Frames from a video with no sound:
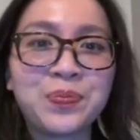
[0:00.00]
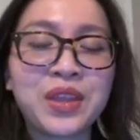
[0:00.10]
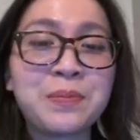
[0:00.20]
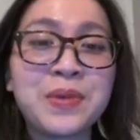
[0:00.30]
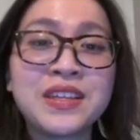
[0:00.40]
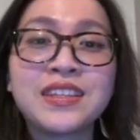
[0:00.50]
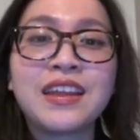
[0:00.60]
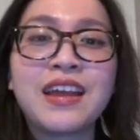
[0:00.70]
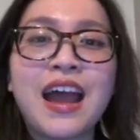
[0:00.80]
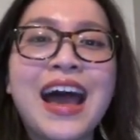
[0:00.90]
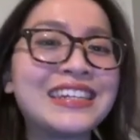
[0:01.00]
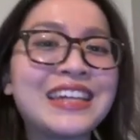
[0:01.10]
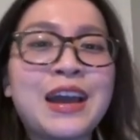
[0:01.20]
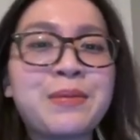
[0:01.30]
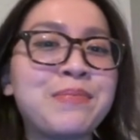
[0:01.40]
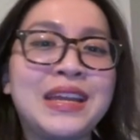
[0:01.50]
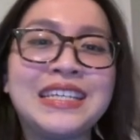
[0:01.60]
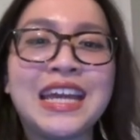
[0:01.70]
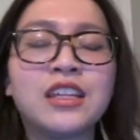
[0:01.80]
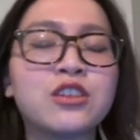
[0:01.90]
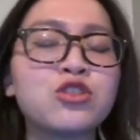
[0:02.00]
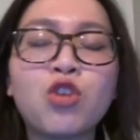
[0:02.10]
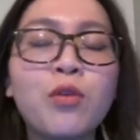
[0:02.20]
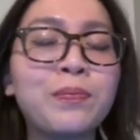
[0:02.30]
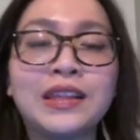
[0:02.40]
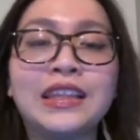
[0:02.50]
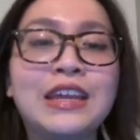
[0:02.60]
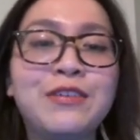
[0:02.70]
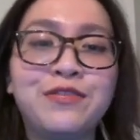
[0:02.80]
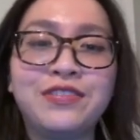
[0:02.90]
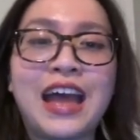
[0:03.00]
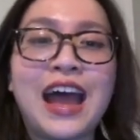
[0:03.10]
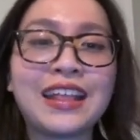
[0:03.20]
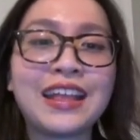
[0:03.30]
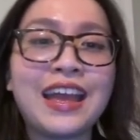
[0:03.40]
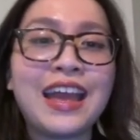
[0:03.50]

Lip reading: but as I maintain a strong belief that